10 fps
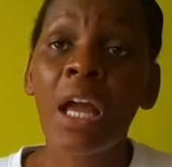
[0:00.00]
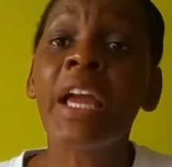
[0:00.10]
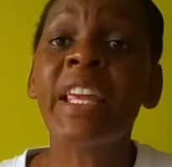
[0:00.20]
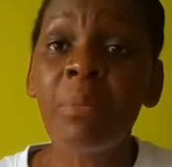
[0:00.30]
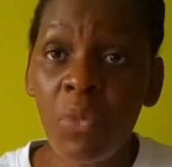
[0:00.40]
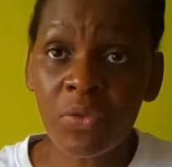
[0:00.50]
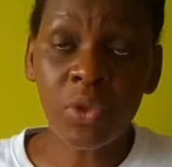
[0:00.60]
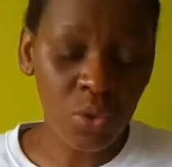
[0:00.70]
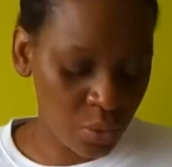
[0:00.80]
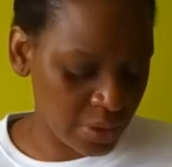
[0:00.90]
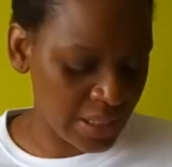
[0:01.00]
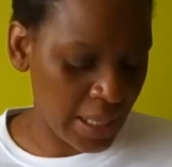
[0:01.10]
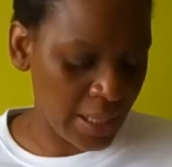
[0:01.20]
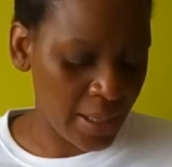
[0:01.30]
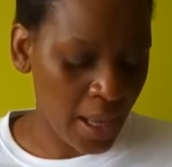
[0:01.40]
He moves on to
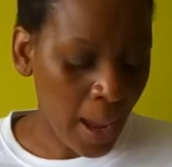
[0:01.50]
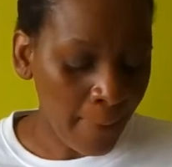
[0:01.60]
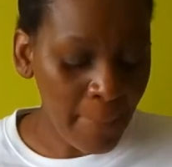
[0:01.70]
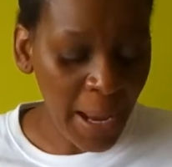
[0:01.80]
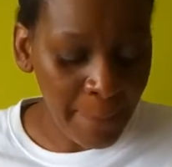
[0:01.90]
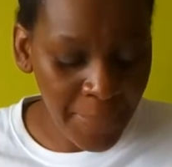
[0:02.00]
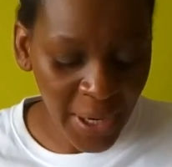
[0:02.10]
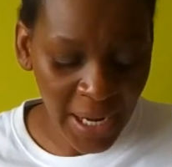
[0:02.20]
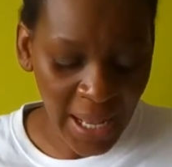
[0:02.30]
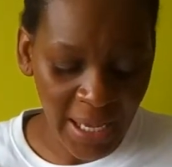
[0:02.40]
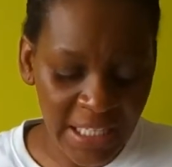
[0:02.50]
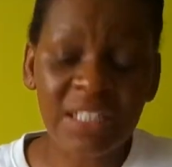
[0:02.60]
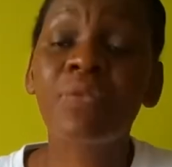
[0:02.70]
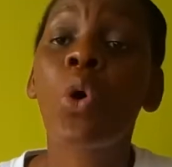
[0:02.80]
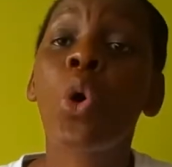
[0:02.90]
say, my prayer is
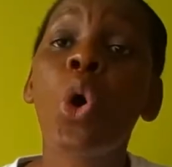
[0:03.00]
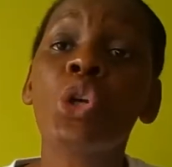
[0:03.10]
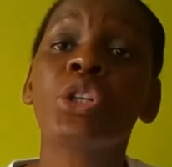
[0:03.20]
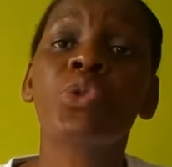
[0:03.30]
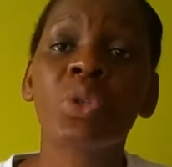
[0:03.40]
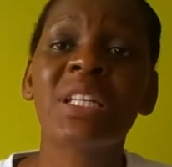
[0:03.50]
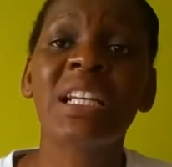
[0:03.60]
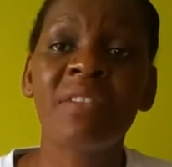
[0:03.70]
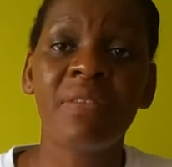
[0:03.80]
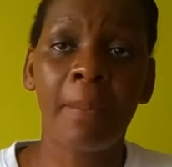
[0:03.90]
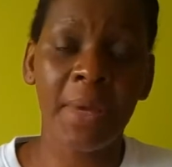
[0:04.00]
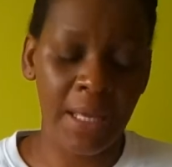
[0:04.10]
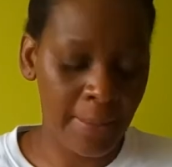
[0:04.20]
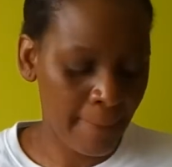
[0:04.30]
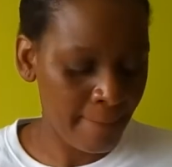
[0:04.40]
for God to deliver me.
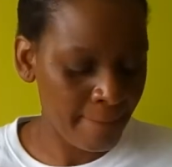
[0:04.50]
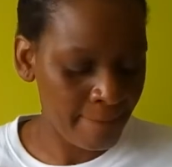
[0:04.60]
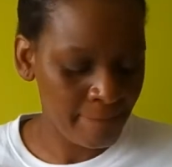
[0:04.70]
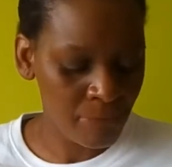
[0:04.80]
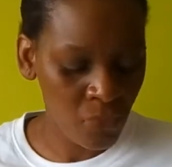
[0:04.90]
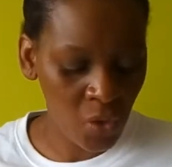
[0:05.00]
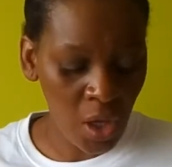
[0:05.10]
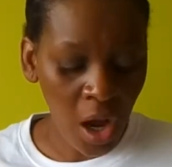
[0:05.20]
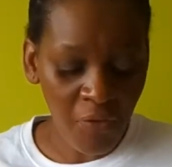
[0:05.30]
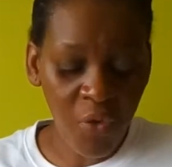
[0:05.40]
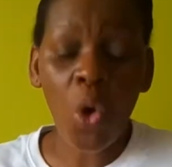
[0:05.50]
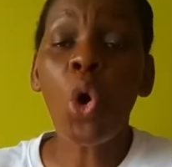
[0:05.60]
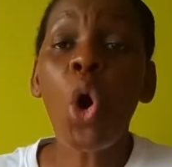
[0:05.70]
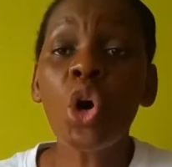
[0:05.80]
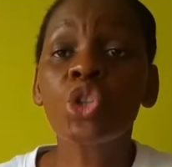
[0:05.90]
for
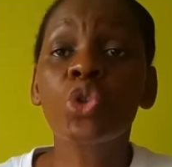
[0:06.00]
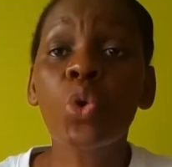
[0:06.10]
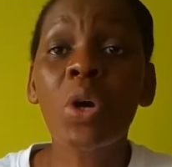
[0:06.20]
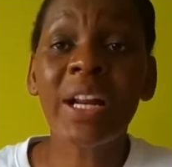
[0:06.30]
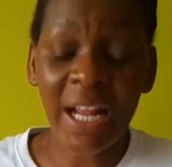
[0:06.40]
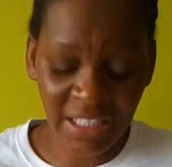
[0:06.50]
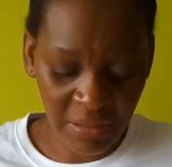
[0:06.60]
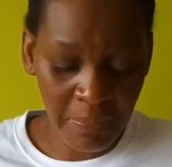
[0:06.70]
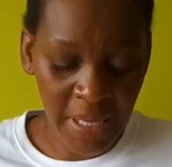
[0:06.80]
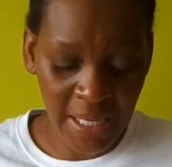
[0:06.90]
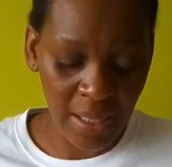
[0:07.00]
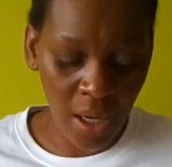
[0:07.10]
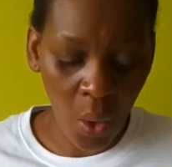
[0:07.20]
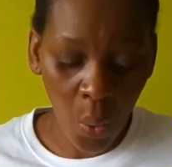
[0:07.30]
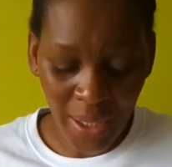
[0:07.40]
God to grant me
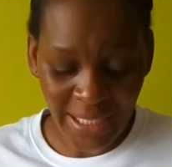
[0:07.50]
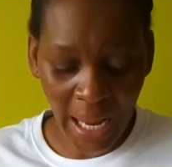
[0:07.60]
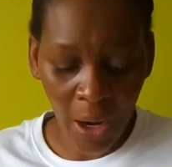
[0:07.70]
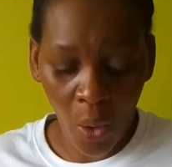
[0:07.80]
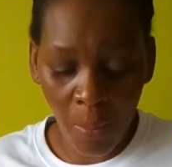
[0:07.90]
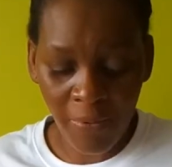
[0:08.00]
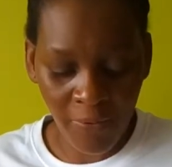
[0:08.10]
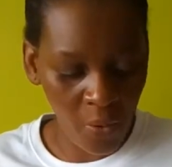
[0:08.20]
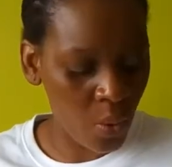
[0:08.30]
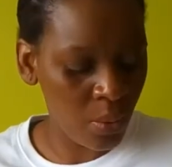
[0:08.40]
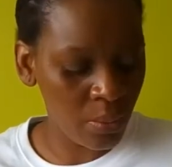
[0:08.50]
what I hope for,